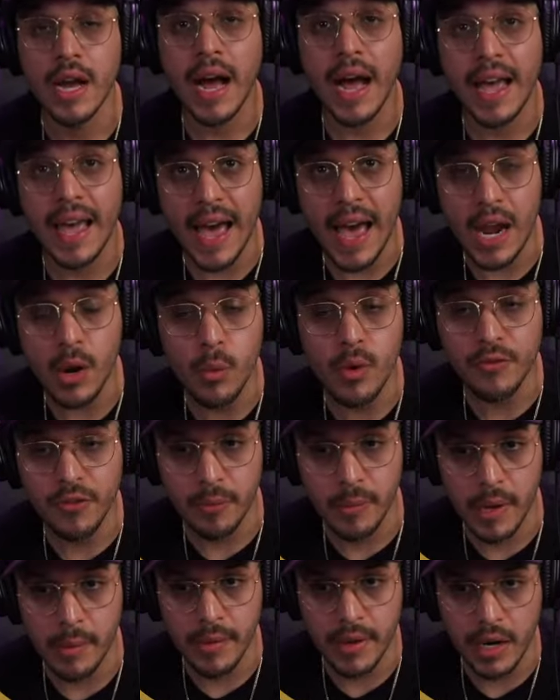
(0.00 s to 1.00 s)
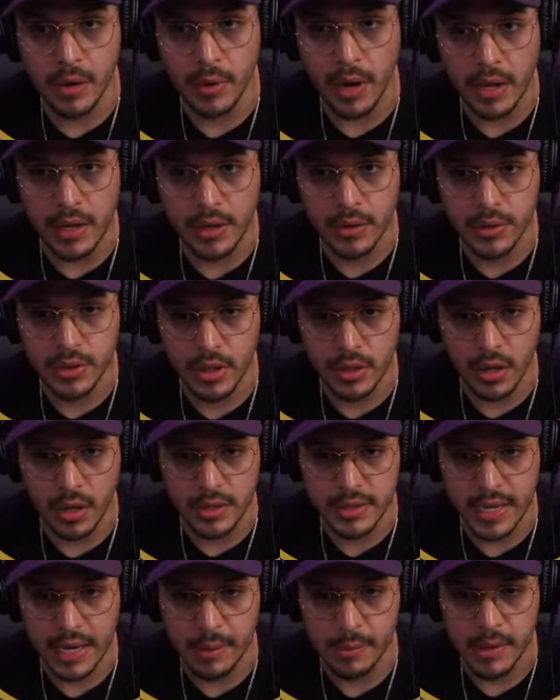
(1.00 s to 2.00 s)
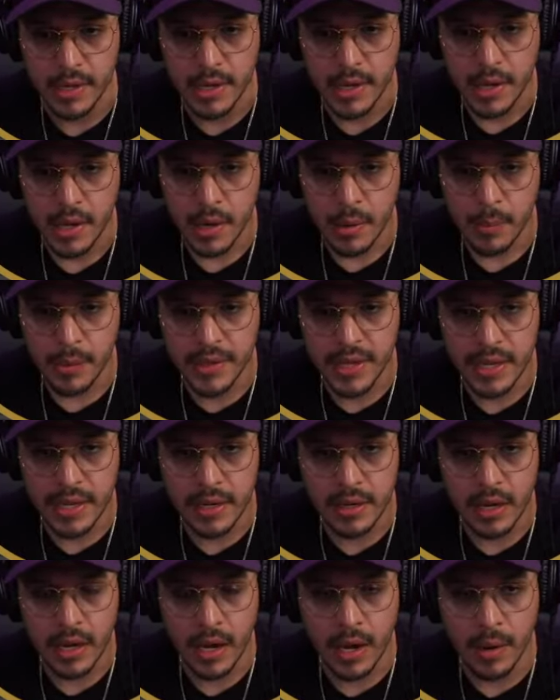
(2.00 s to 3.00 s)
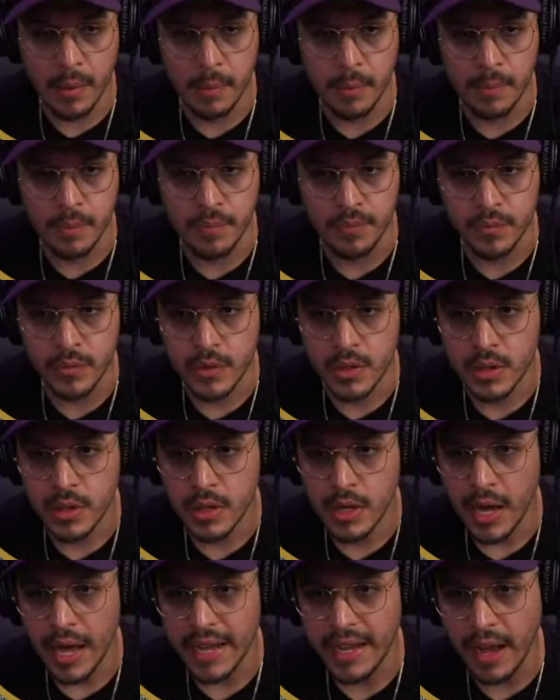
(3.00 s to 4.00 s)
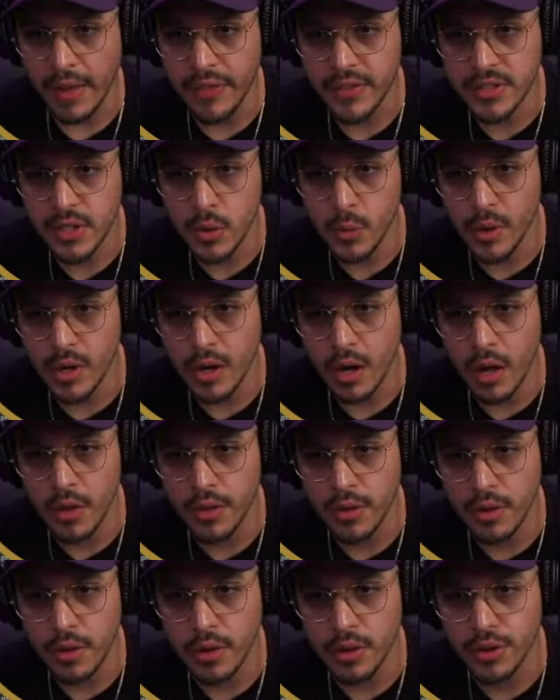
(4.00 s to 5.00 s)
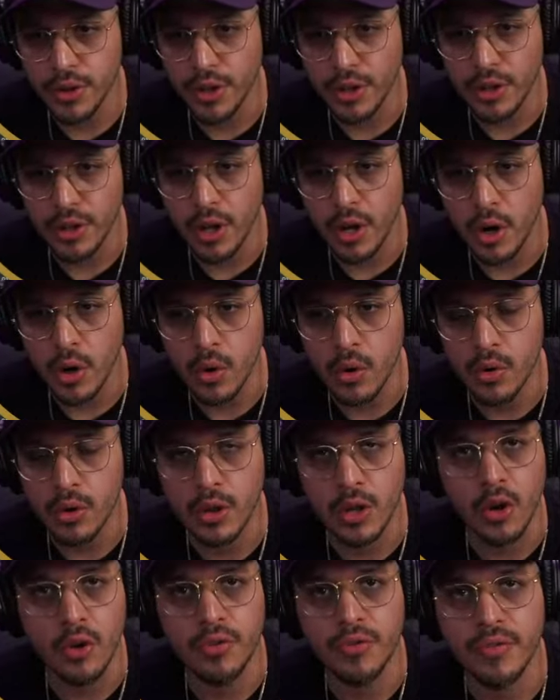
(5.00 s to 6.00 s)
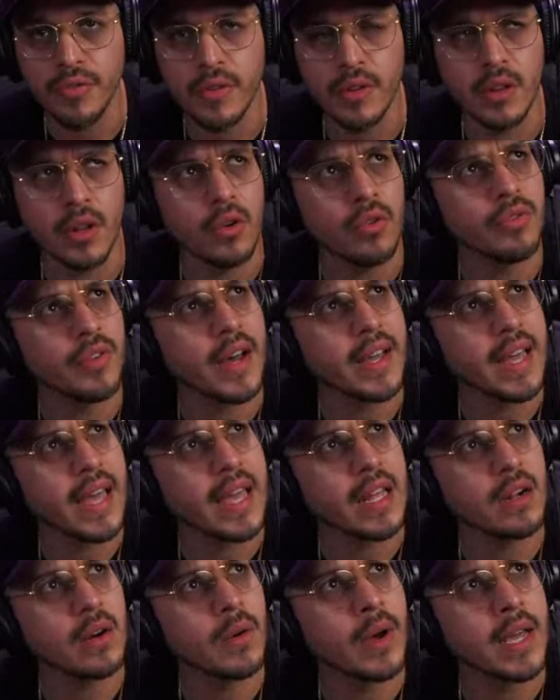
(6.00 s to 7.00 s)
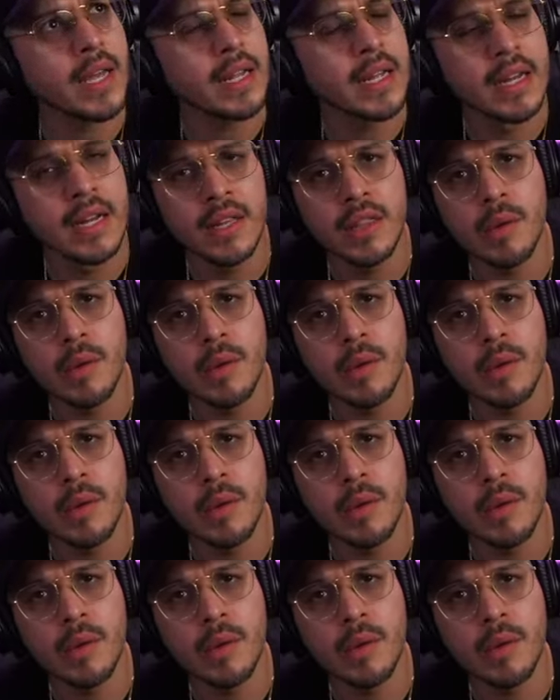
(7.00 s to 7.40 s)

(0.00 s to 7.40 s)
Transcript: I had one from him that I used a long time, but then I got this other one called the Lo-Fi 808.